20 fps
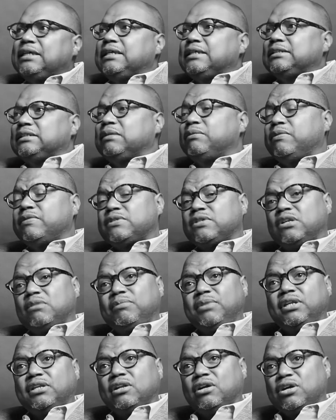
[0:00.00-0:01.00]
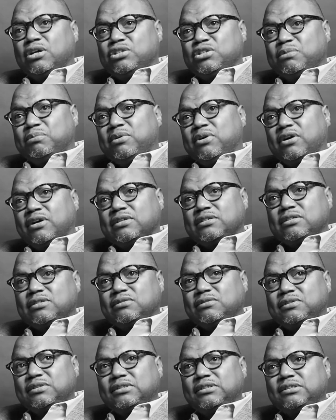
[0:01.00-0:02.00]
Some of it's going to be larger
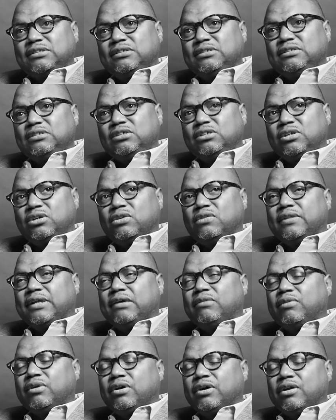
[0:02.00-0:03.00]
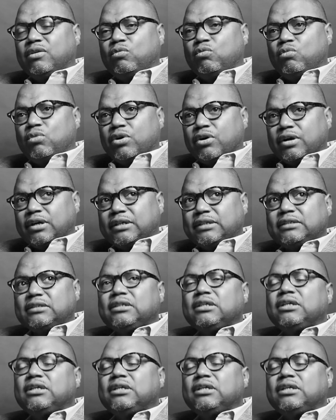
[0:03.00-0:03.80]
parcels, you know, that we're going to work,